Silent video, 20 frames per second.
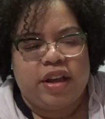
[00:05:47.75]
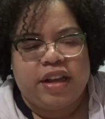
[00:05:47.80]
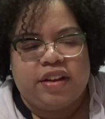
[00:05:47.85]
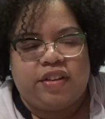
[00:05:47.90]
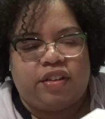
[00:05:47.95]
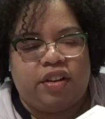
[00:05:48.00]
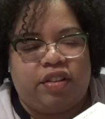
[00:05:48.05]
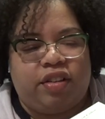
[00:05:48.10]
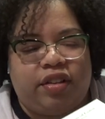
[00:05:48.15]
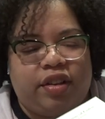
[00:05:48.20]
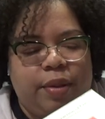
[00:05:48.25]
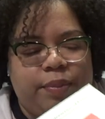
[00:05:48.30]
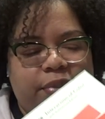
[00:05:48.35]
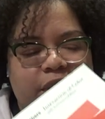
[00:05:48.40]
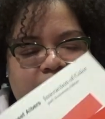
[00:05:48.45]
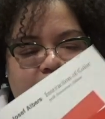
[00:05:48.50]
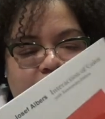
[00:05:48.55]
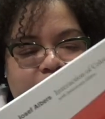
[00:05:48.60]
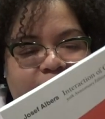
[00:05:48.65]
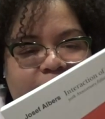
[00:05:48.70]
It's just
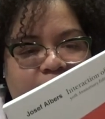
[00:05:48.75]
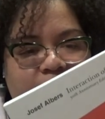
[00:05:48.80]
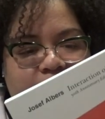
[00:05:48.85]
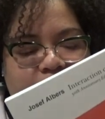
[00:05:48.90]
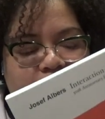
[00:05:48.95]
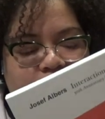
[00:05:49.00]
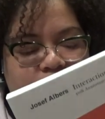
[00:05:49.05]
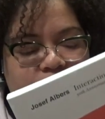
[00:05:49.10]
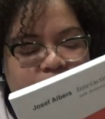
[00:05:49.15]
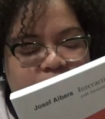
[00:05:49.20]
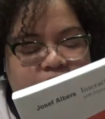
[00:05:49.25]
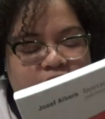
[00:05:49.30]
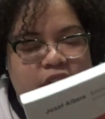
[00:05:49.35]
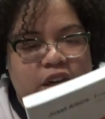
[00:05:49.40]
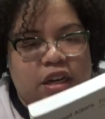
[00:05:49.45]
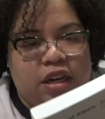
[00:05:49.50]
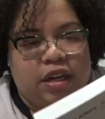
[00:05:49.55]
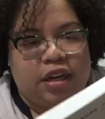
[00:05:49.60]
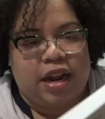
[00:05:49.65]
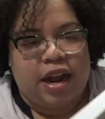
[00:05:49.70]
something I'm very interested
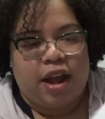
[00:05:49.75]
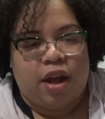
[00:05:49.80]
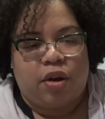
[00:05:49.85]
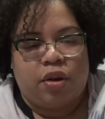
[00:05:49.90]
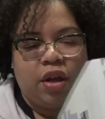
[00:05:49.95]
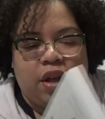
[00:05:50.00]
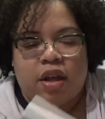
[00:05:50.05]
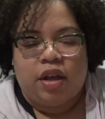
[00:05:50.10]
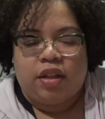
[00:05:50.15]
in now.